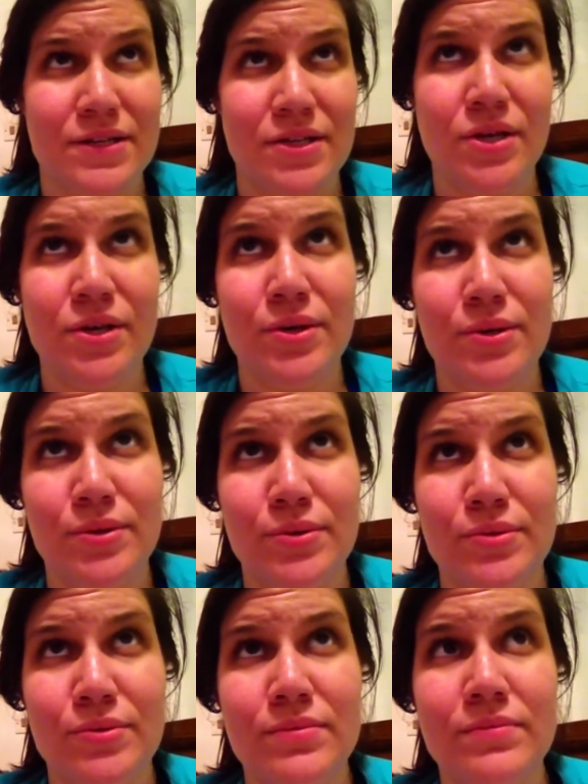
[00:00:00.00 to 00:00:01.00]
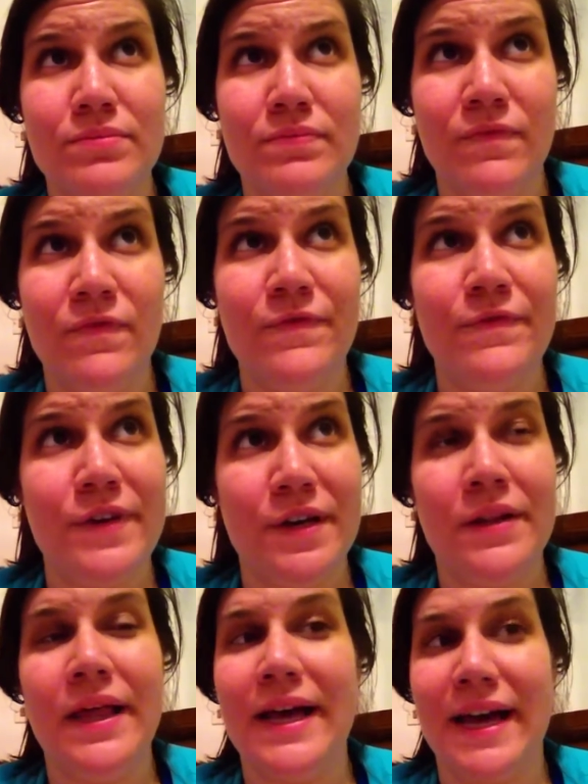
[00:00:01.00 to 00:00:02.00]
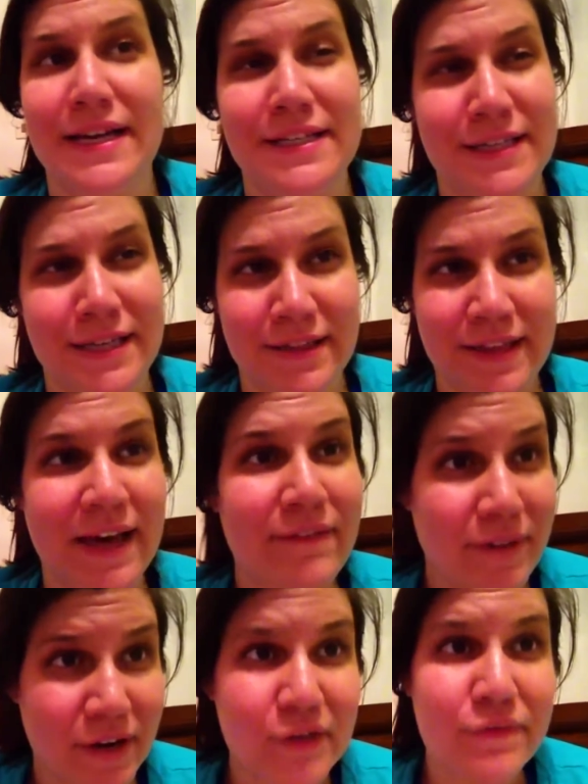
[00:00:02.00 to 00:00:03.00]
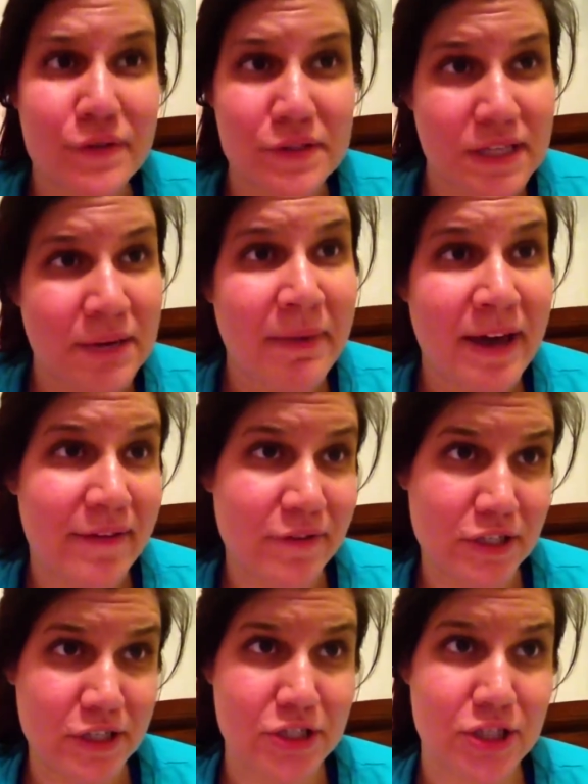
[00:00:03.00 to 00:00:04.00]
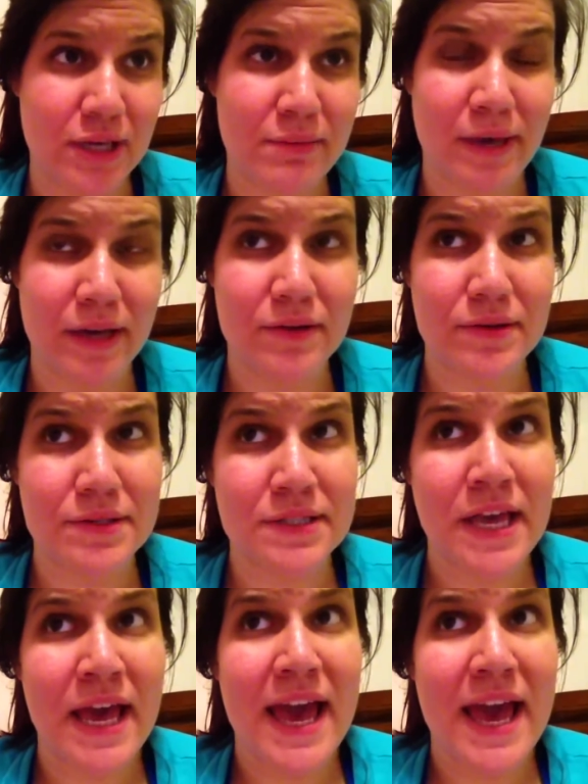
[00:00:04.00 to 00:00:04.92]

to feel like I did that very first time I ever did Jillian Michaels,